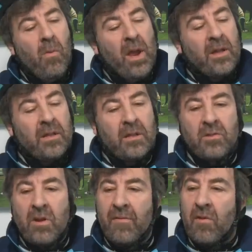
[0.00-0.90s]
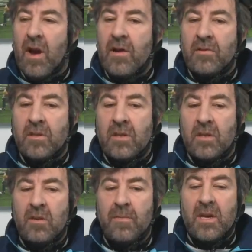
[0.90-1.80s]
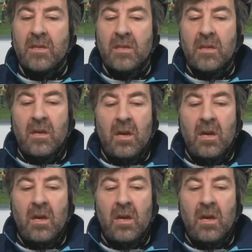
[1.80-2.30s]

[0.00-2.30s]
well, I'll travel around a good bit.